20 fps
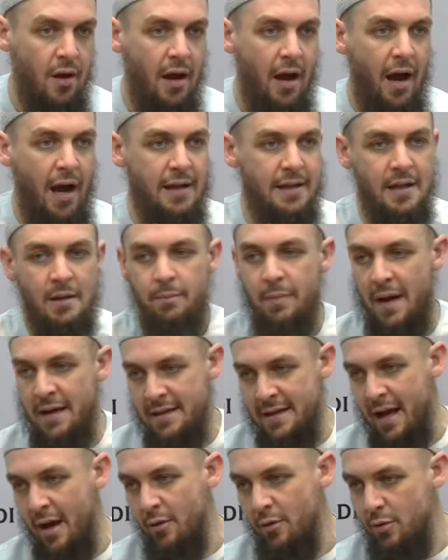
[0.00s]
I think by
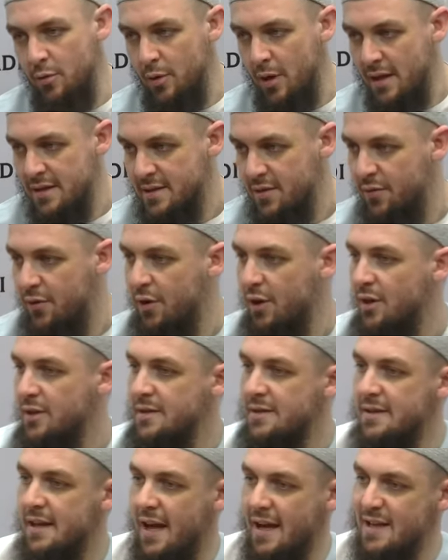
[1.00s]
now you guys have heard
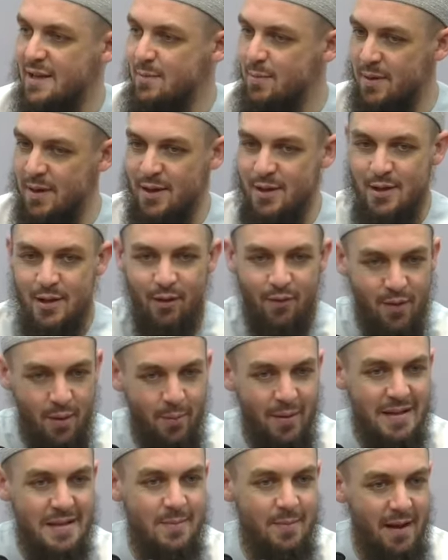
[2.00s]
the explanation of the
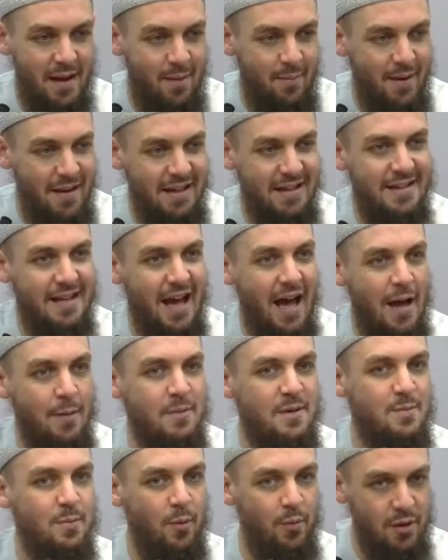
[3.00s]
Basmala many
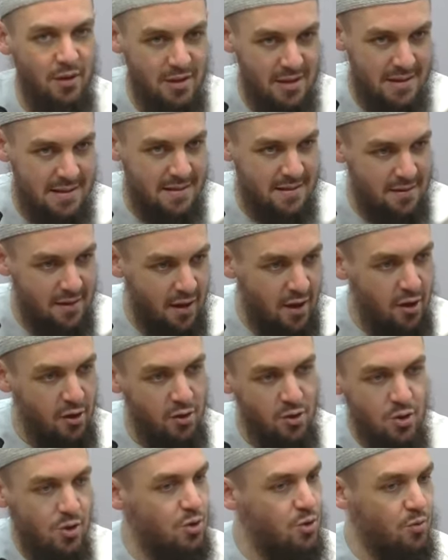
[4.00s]
times, but we just
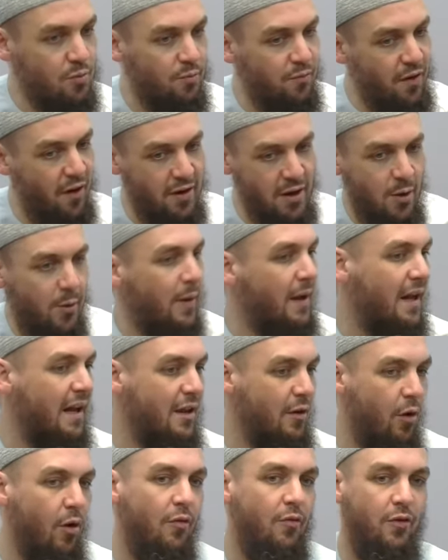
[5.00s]
zoom very
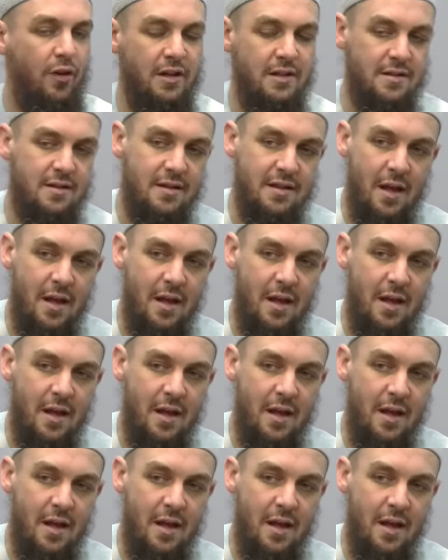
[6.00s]
quickly over it.